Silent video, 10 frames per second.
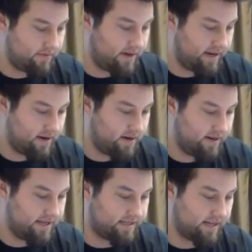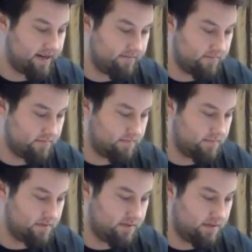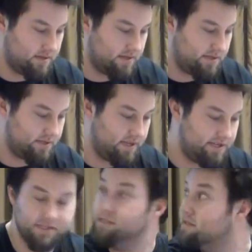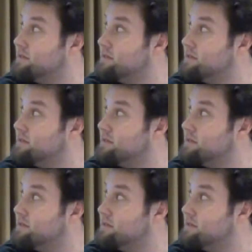run in our desktop session